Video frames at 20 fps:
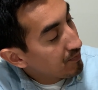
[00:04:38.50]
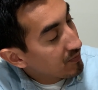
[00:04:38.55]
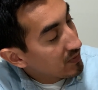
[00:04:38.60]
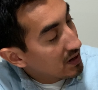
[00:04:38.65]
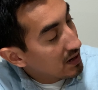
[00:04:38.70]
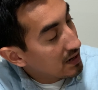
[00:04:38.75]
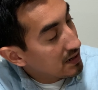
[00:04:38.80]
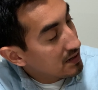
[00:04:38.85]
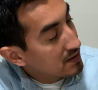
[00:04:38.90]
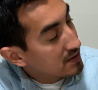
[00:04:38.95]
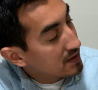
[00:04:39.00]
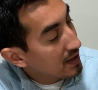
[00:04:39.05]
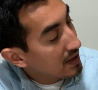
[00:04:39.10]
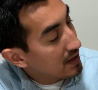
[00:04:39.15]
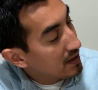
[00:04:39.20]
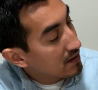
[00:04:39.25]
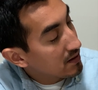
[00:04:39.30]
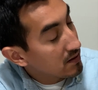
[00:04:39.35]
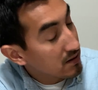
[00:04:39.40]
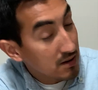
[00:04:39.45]

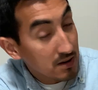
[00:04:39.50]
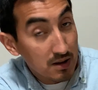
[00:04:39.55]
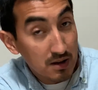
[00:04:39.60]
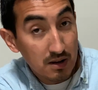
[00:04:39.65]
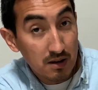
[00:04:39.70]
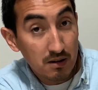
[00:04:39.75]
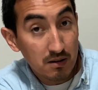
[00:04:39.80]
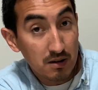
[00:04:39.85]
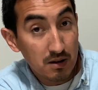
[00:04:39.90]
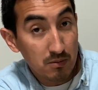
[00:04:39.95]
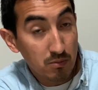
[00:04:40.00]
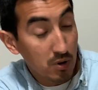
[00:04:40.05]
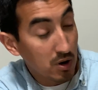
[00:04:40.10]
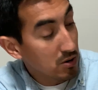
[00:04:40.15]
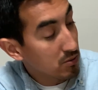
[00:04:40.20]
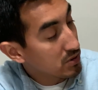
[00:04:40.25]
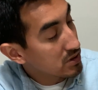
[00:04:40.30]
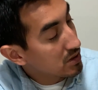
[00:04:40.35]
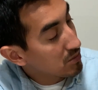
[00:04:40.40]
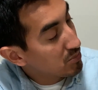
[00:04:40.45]
anything wrong
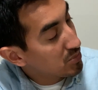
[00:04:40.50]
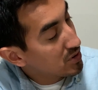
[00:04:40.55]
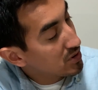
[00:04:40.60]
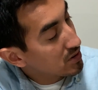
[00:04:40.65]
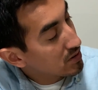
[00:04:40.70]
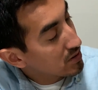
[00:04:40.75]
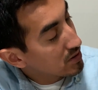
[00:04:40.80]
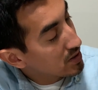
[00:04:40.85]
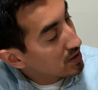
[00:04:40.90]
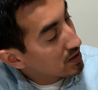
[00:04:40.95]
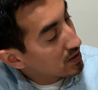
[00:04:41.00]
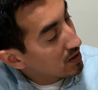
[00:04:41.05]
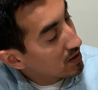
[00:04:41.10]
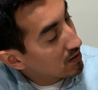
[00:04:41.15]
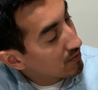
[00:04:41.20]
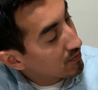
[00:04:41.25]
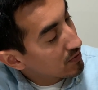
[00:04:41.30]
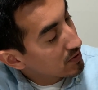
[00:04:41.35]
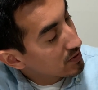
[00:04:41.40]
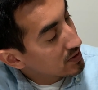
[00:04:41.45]
with the book,
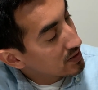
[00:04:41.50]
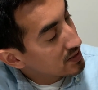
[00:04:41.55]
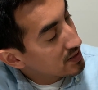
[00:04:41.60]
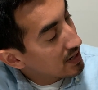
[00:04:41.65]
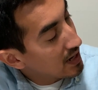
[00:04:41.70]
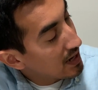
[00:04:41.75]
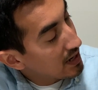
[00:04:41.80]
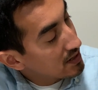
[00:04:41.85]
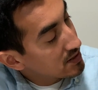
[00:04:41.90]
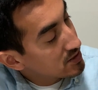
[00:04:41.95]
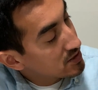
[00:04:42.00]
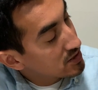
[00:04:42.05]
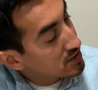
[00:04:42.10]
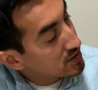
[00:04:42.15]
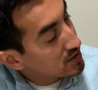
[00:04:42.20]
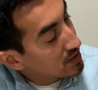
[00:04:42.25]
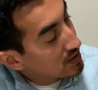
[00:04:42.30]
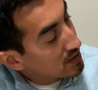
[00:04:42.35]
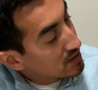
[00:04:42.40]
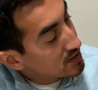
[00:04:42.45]
cover
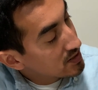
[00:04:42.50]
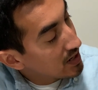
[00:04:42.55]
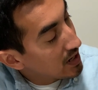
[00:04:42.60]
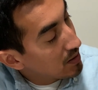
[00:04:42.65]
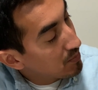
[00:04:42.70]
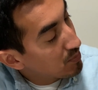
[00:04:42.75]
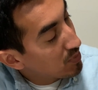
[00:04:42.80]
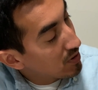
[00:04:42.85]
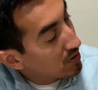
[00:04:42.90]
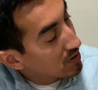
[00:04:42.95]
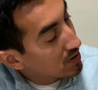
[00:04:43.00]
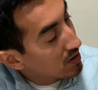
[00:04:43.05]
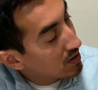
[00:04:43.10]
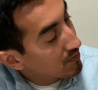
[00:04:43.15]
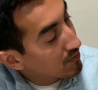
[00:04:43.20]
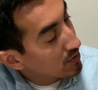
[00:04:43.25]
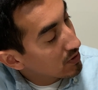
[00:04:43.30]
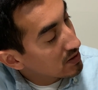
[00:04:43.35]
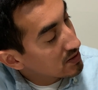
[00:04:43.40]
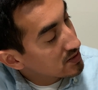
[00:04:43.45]
detached, tape on
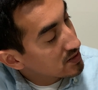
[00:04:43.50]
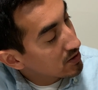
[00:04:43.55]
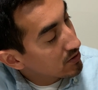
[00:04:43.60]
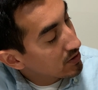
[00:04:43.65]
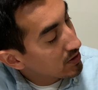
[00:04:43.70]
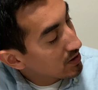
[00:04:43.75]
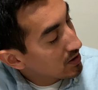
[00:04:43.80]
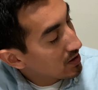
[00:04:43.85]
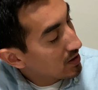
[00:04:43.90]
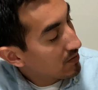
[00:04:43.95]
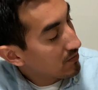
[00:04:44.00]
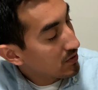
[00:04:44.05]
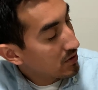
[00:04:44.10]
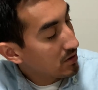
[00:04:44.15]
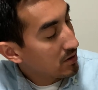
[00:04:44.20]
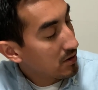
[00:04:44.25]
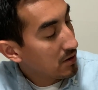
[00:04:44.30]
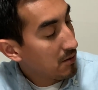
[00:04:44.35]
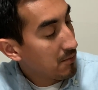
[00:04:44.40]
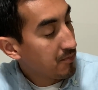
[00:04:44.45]
cover, interior
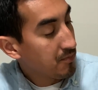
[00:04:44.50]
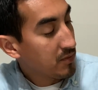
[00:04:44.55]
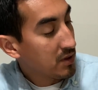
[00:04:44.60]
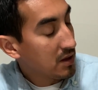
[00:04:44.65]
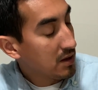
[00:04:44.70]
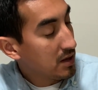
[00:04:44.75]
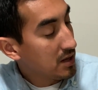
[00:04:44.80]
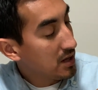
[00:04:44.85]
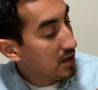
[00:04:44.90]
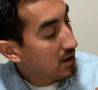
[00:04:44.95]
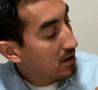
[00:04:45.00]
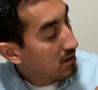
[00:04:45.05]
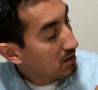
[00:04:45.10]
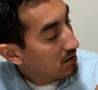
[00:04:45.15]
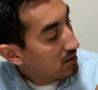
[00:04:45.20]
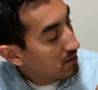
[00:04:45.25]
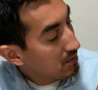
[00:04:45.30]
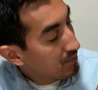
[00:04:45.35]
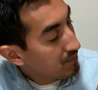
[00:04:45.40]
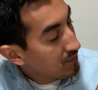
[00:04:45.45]
cover.
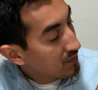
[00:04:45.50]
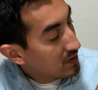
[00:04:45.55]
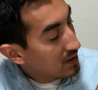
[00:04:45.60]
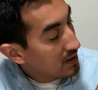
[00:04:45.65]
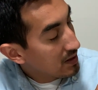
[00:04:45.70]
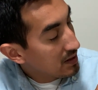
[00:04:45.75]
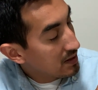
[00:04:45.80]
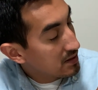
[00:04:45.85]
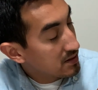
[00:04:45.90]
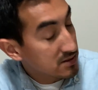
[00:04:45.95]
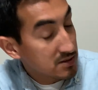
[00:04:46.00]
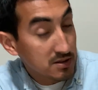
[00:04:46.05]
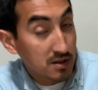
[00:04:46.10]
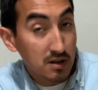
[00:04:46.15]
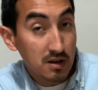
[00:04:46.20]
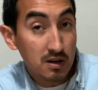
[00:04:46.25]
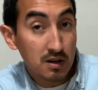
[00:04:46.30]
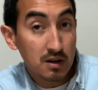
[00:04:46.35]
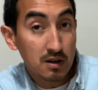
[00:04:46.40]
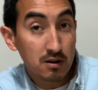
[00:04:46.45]
Here is
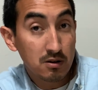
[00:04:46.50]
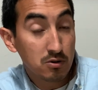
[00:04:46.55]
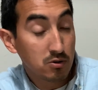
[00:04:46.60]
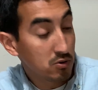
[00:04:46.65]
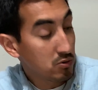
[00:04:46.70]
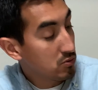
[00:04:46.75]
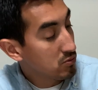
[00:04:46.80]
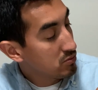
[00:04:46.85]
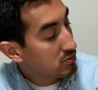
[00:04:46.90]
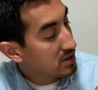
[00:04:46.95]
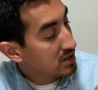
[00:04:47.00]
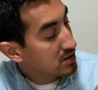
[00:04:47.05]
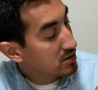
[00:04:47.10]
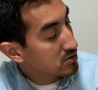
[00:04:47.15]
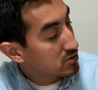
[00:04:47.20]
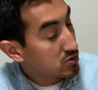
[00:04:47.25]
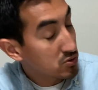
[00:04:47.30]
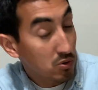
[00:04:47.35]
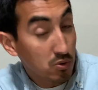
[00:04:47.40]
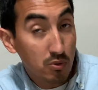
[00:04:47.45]
who did the
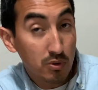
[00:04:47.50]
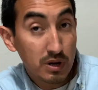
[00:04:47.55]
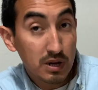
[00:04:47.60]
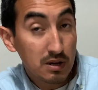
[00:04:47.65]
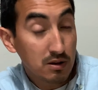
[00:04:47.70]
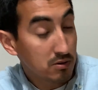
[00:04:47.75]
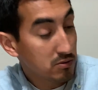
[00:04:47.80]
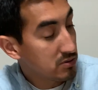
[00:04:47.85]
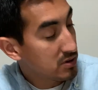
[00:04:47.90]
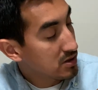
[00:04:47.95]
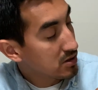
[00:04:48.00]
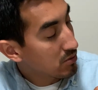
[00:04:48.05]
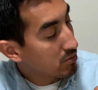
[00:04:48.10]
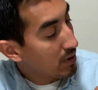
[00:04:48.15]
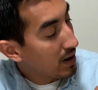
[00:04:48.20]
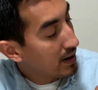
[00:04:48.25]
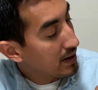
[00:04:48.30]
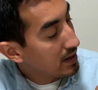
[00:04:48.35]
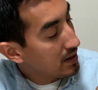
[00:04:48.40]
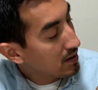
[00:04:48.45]
story, who did the
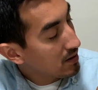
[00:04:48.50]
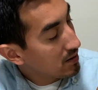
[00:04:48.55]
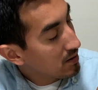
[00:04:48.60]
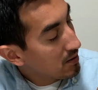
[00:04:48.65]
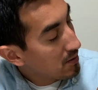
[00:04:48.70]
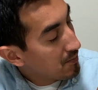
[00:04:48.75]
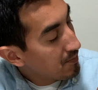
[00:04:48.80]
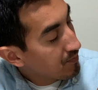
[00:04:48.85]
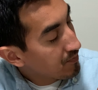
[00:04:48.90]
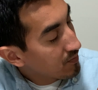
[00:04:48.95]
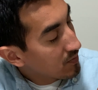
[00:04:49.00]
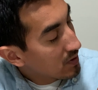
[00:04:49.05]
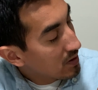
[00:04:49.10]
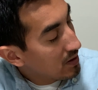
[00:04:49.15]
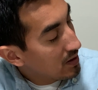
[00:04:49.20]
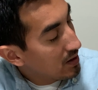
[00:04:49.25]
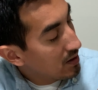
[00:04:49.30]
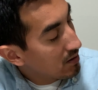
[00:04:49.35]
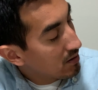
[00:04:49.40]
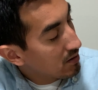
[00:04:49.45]
writing.
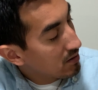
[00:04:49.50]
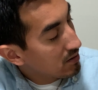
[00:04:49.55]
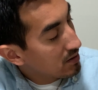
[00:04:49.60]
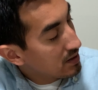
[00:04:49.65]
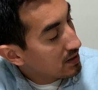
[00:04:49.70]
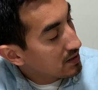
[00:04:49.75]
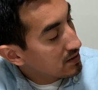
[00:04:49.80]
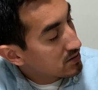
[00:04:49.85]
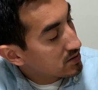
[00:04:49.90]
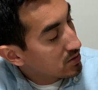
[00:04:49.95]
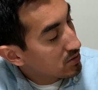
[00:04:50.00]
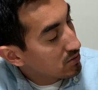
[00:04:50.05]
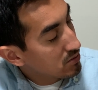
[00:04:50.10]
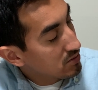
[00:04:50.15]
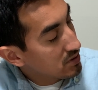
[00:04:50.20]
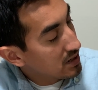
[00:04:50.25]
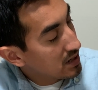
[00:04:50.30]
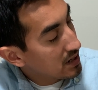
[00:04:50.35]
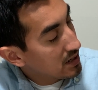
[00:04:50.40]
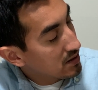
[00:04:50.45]
Here is who
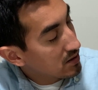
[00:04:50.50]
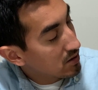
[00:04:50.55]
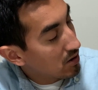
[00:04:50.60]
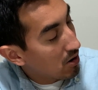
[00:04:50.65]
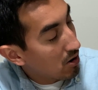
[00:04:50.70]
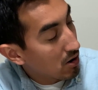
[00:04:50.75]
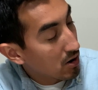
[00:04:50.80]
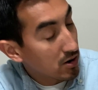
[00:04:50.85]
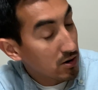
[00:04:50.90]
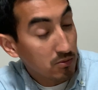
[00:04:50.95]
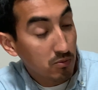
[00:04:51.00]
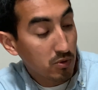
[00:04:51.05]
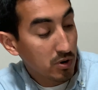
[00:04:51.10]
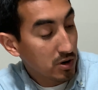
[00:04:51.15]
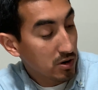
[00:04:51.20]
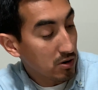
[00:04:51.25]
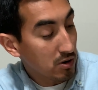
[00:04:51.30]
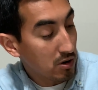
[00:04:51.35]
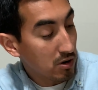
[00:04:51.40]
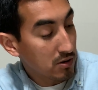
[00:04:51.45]
did the
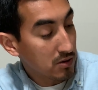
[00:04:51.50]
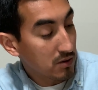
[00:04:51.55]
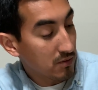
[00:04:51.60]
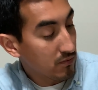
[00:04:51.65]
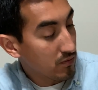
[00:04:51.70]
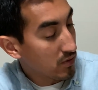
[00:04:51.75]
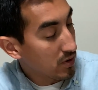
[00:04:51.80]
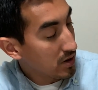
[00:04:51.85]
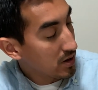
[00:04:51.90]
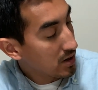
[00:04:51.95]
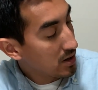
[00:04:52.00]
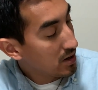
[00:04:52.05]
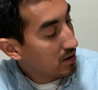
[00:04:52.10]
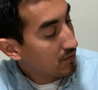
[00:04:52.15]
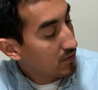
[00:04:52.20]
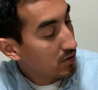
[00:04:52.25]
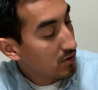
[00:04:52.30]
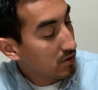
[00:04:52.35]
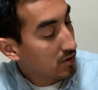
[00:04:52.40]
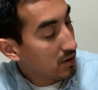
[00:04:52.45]
artwork on the front
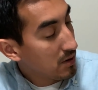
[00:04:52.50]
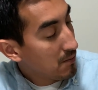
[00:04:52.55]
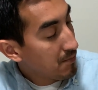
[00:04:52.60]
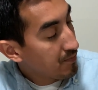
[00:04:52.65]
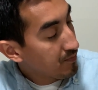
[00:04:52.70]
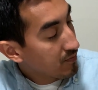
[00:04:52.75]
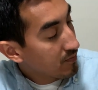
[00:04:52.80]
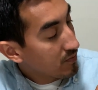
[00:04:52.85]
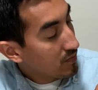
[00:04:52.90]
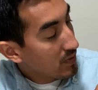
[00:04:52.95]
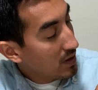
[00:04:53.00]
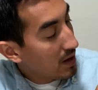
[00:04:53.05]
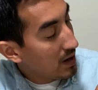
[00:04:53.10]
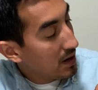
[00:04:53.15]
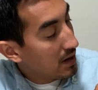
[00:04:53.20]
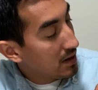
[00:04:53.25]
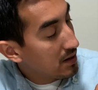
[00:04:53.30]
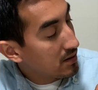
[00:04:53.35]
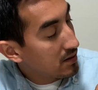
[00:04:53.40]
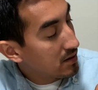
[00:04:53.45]
cover
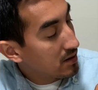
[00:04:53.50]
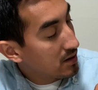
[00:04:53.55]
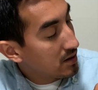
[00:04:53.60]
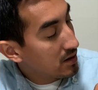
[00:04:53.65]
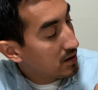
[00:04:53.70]
and